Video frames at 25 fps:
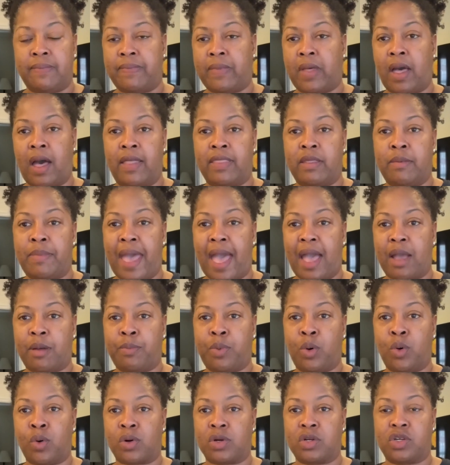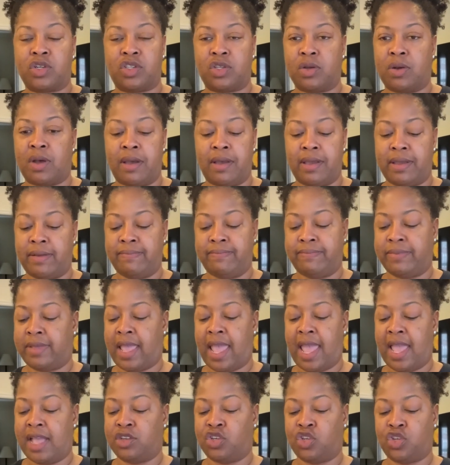the back porch, so I
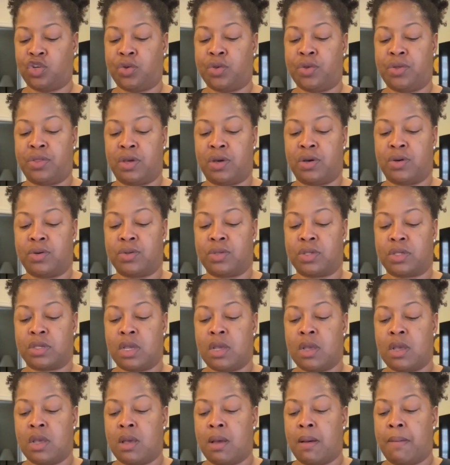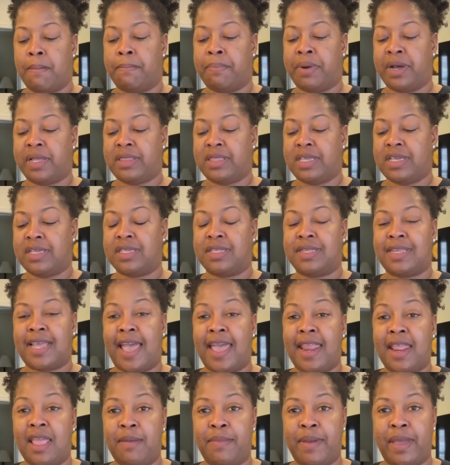can't show you those. But this
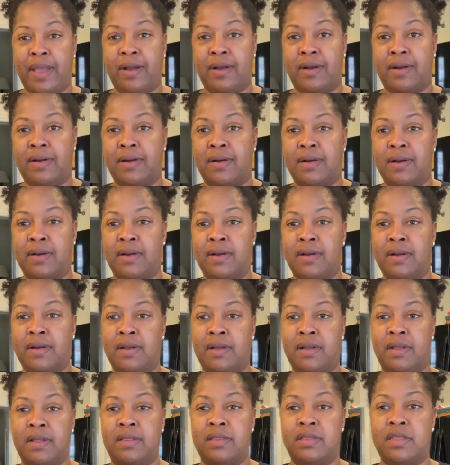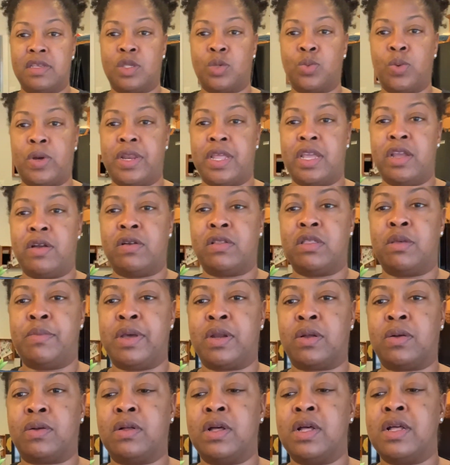teddy bear, this one here in the
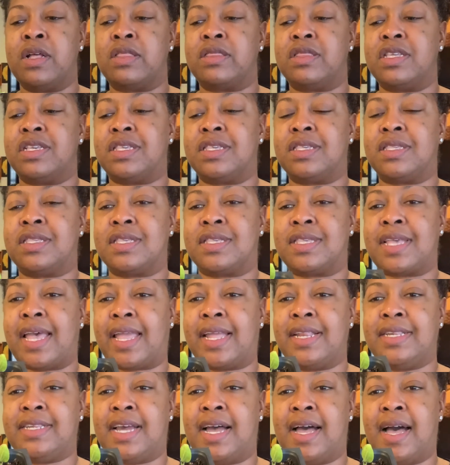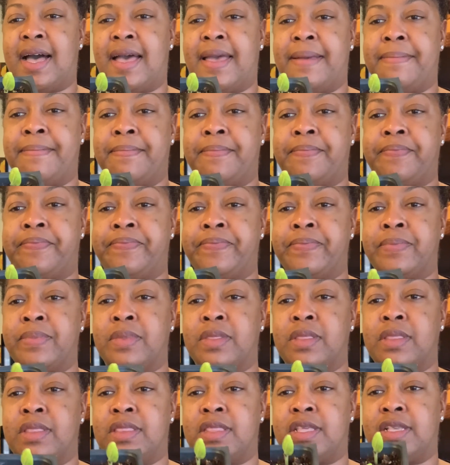middle, this is the second time.
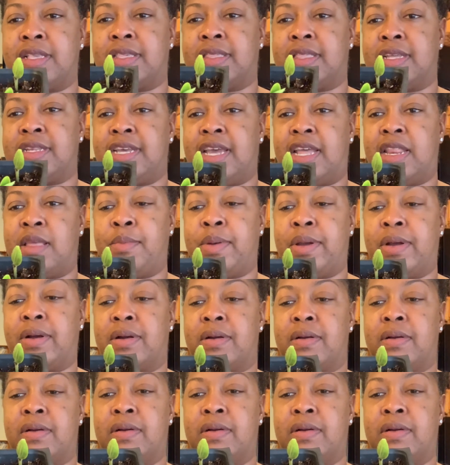This is the teddy bear